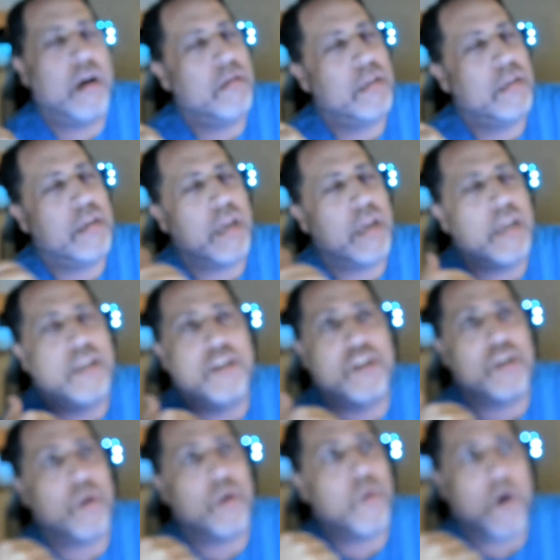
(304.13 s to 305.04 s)
it's, it's
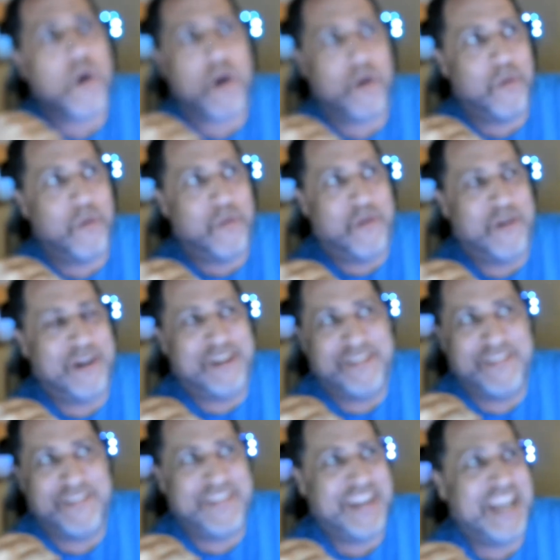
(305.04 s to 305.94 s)
so
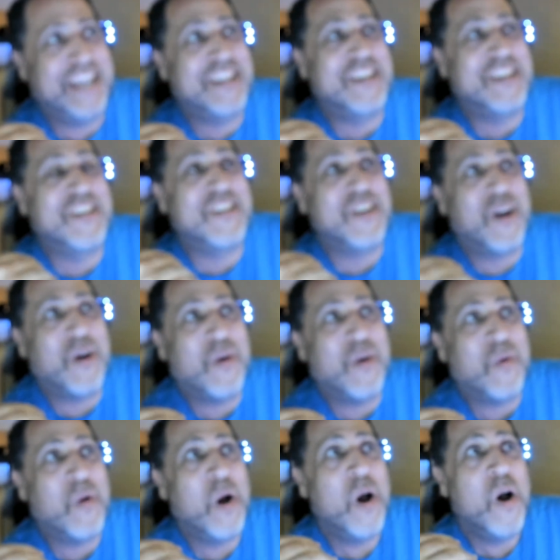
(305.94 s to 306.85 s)
heartwarming. It's
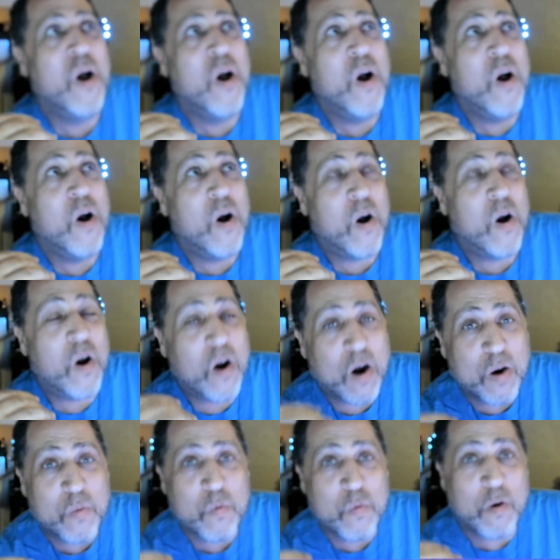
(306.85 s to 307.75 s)
so
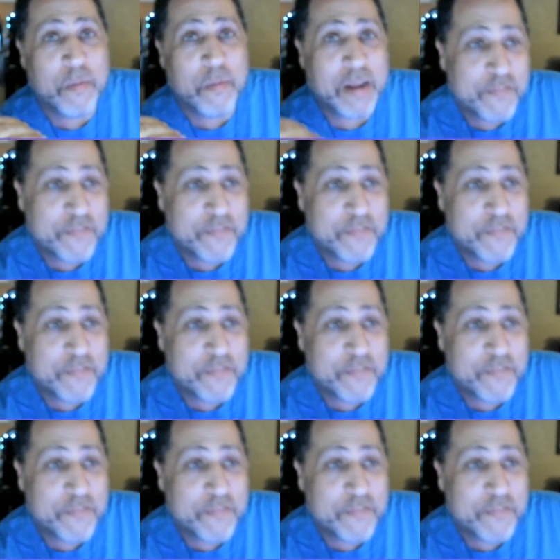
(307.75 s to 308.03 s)
heartwarming.